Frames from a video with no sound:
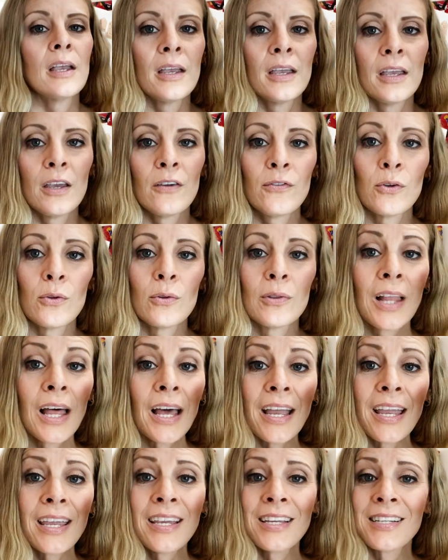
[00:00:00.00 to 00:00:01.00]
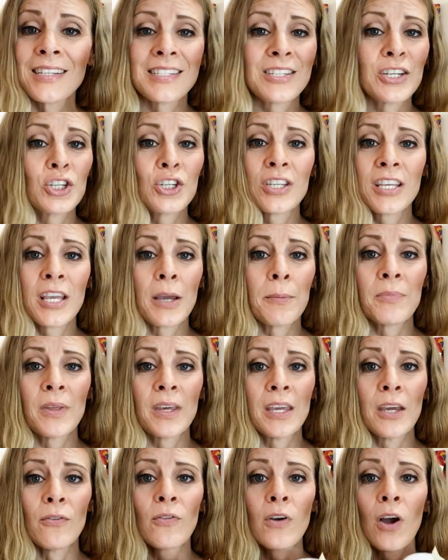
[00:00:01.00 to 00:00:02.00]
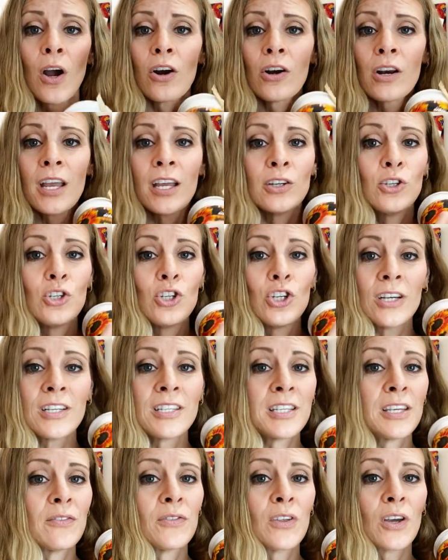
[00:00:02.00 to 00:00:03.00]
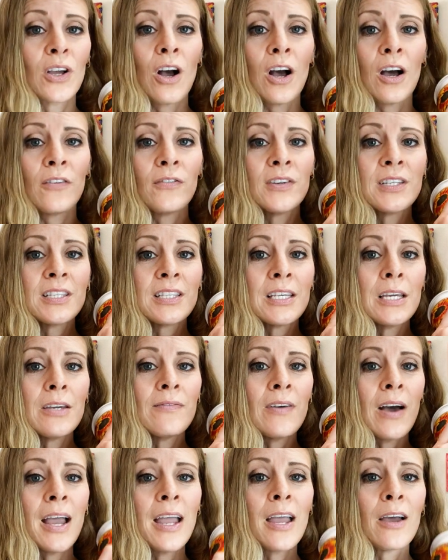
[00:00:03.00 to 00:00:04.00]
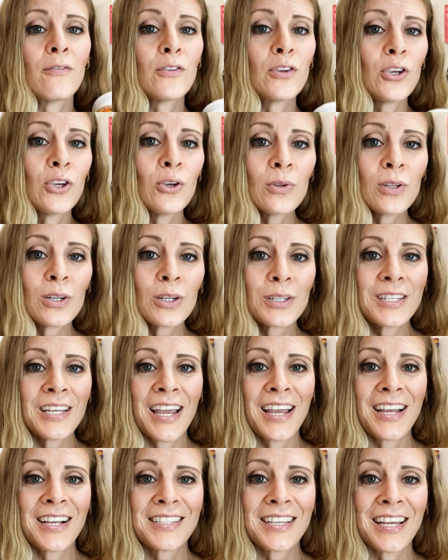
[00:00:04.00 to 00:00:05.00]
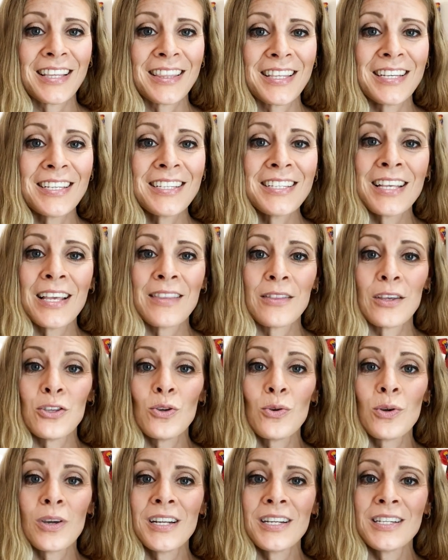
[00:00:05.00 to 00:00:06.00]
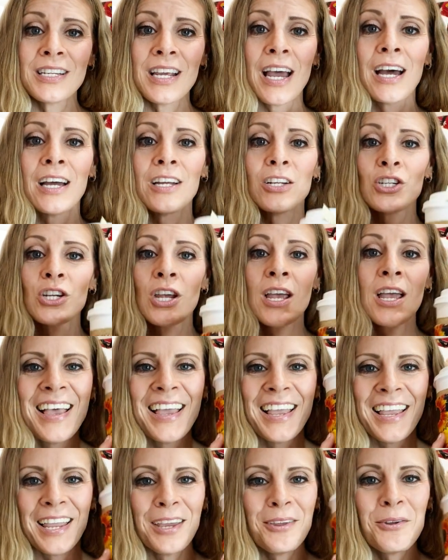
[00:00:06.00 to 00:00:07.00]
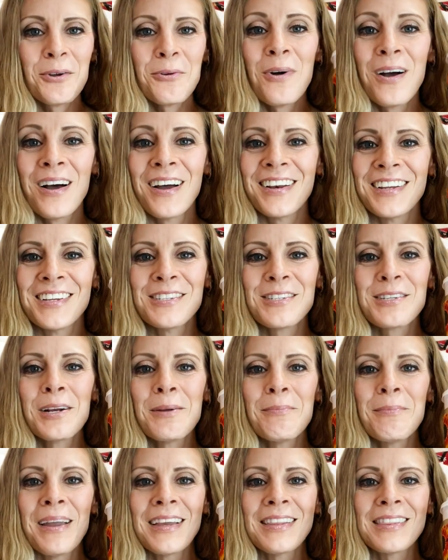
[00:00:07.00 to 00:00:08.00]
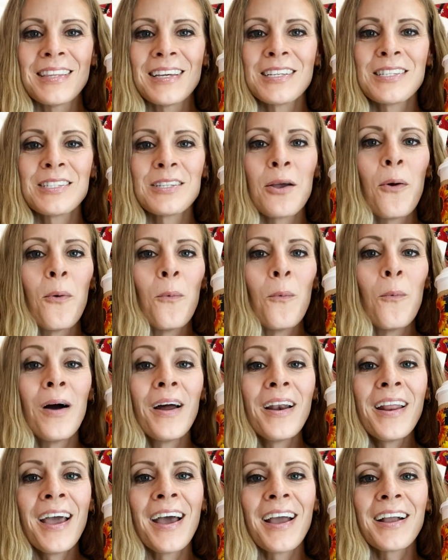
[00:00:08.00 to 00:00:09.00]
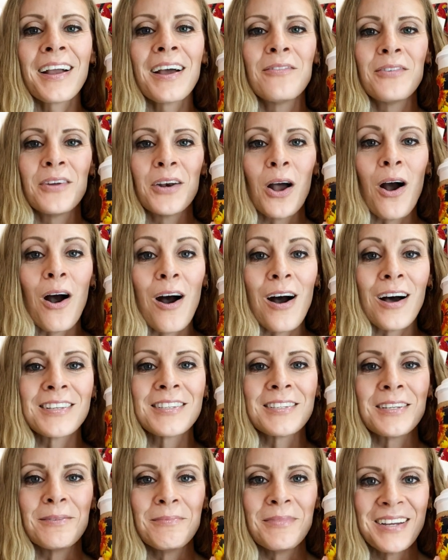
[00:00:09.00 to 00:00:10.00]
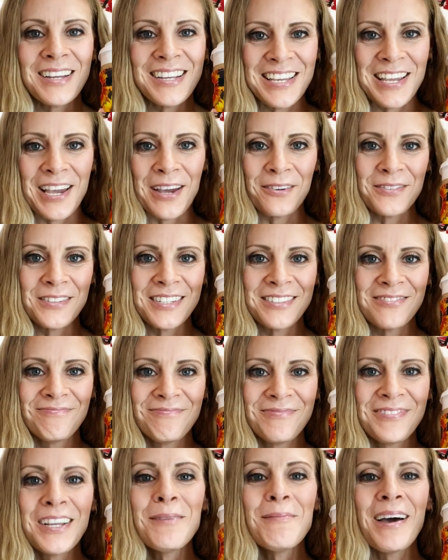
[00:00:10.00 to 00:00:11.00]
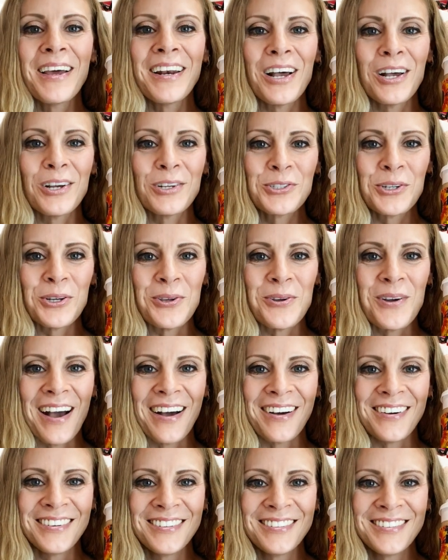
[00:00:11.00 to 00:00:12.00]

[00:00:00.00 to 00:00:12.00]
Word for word: if you'd like to just skip the gift card and just give the coffee sleeve, I have cute little tags like this that you can attach. Either one is gonna make this one heck of an awesome gift. Come on, I'll show you how.